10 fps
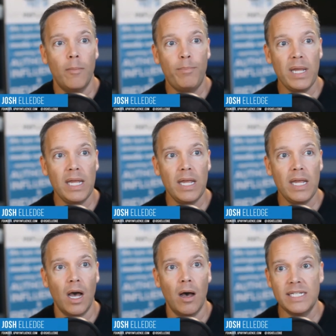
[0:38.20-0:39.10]

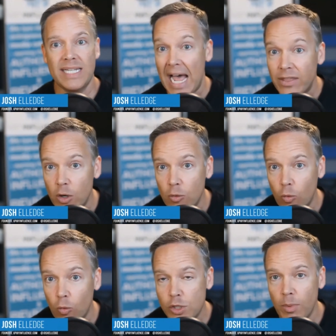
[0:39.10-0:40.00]
being a dad that
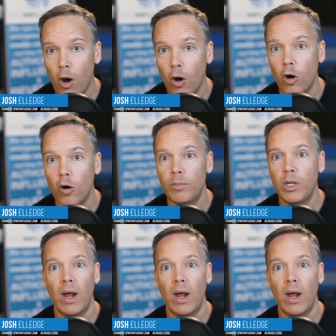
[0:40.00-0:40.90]
works from home,
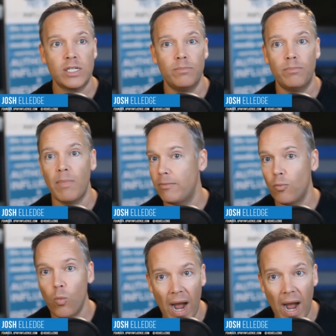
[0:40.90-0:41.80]
you know, I get to,
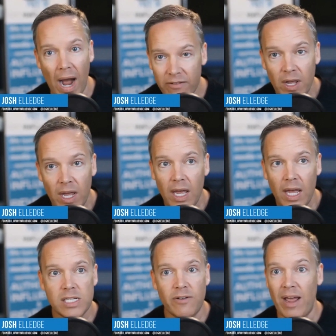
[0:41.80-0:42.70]
my wife
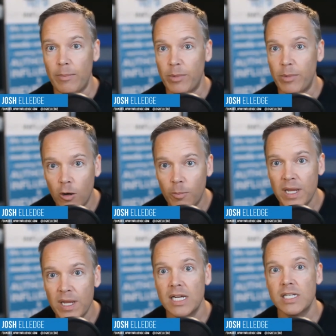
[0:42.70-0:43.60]
is a family
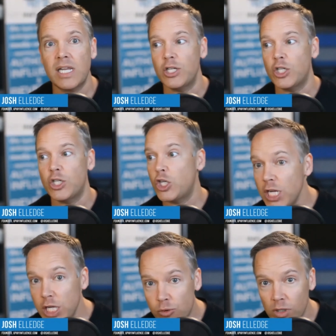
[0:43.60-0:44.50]
therapist and
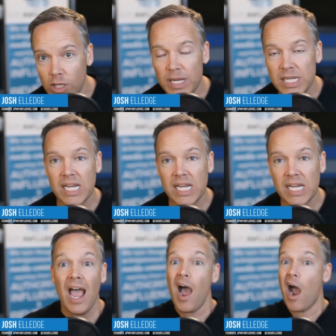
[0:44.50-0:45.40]
she's really
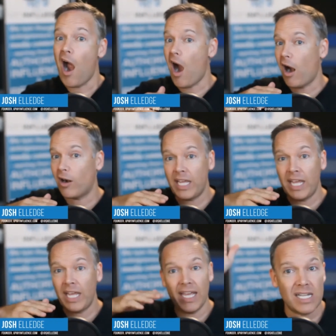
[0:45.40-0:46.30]
busy. Our
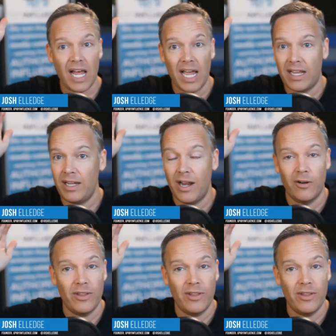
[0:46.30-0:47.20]
kids, like, you
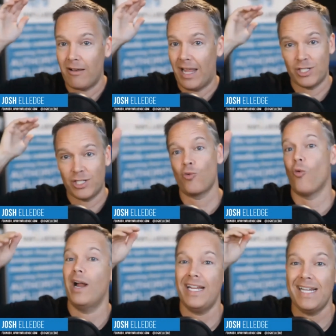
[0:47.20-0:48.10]
know, they're now like
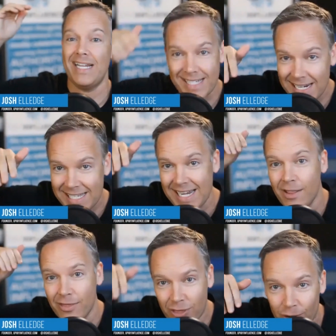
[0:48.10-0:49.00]
20,
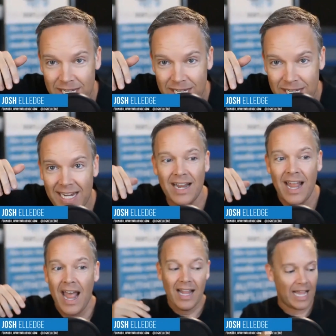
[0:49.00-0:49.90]
16, and
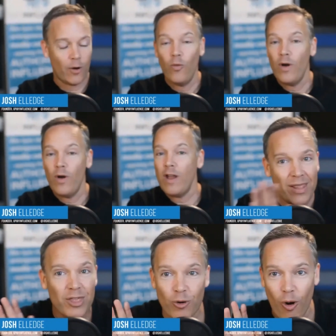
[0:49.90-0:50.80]
13. Like, we've
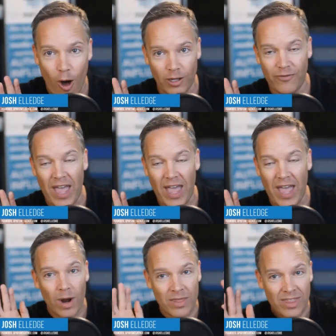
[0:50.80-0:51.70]
been through all of that.
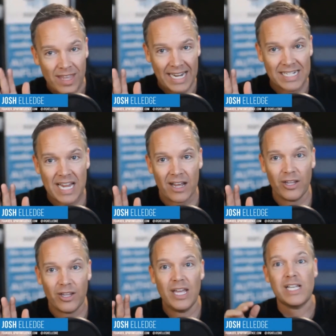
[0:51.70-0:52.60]
And one thing I can tell
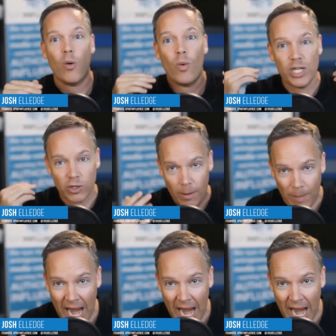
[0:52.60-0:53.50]
you is that when you're a
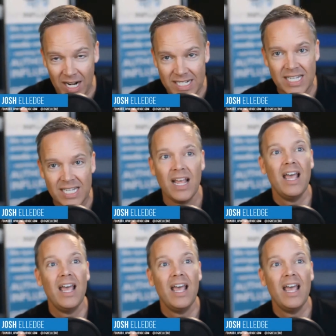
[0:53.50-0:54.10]
parent,